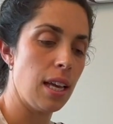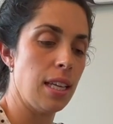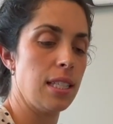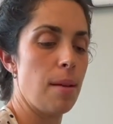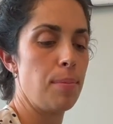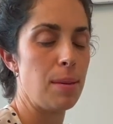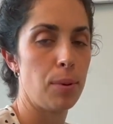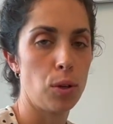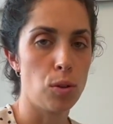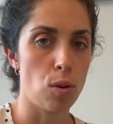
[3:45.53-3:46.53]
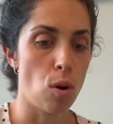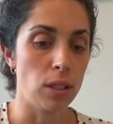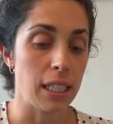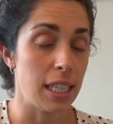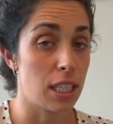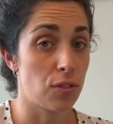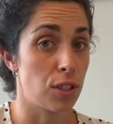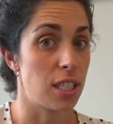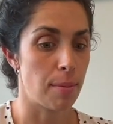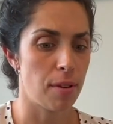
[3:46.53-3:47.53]
Some people who only need this for
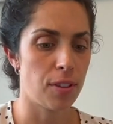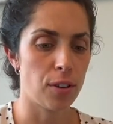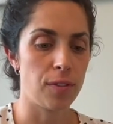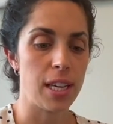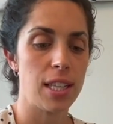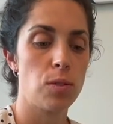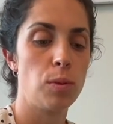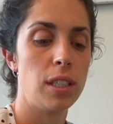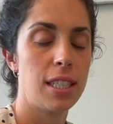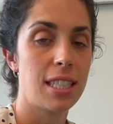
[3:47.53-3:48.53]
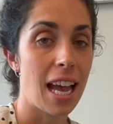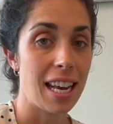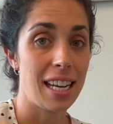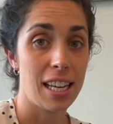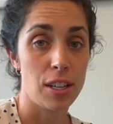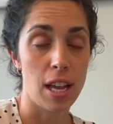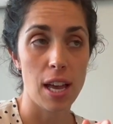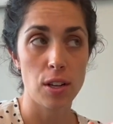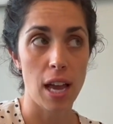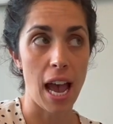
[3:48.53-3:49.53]
some of their feeds will slide it in
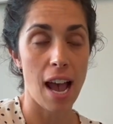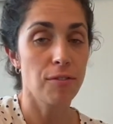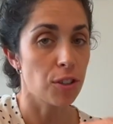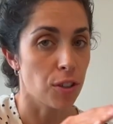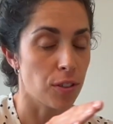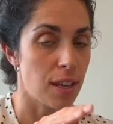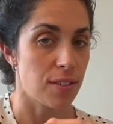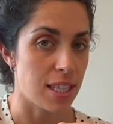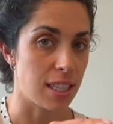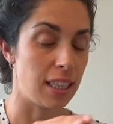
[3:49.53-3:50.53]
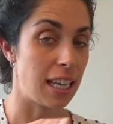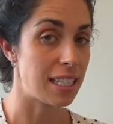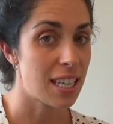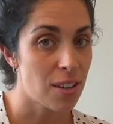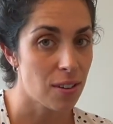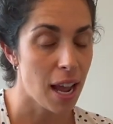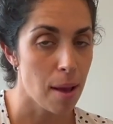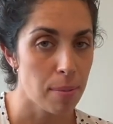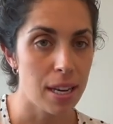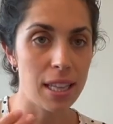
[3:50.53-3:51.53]
after they've seen the letdown
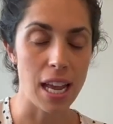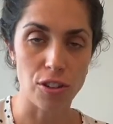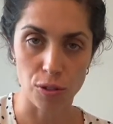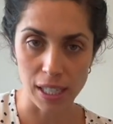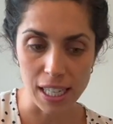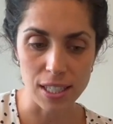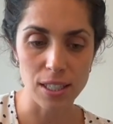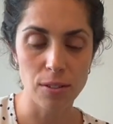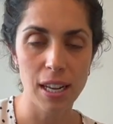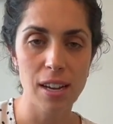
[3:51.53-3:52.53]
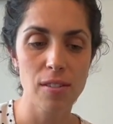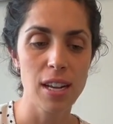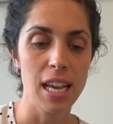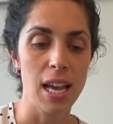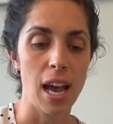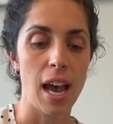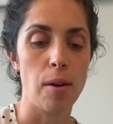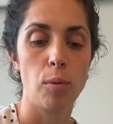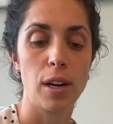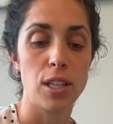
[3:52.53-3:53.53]
happen and that drinking slow down,
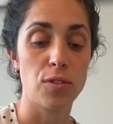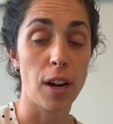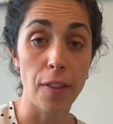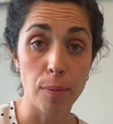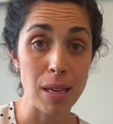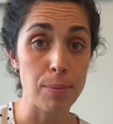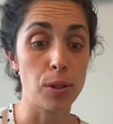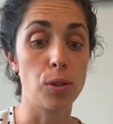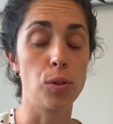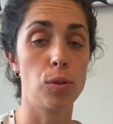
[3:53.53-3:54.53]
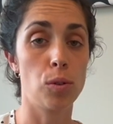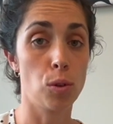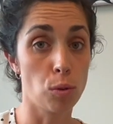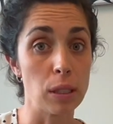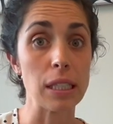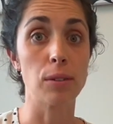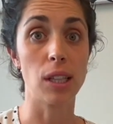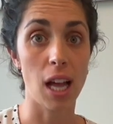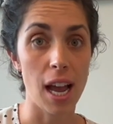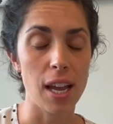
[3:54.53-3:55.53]
whereas for other people who really
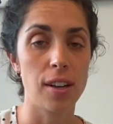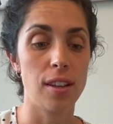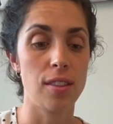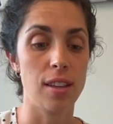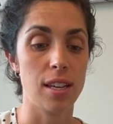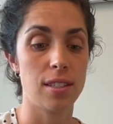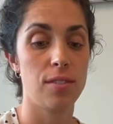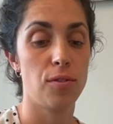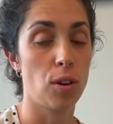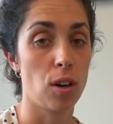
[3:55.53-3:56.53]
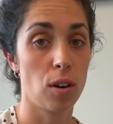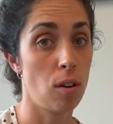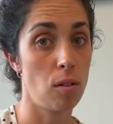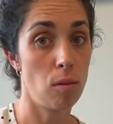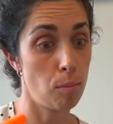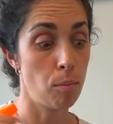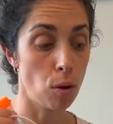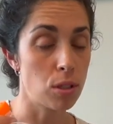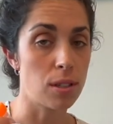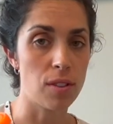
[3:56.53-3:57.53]
rely on this for
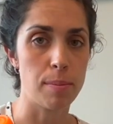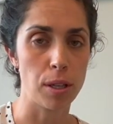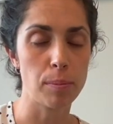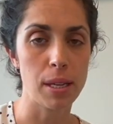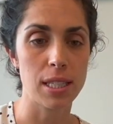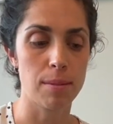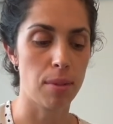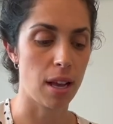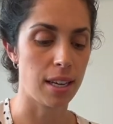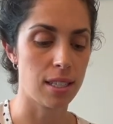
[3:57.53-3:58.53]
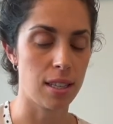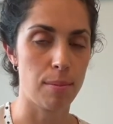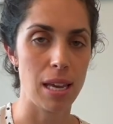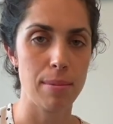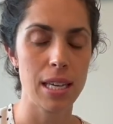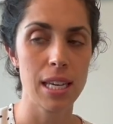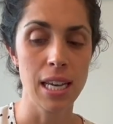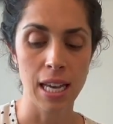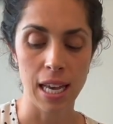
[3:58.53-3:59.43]
most of the milk being supplied to the baby,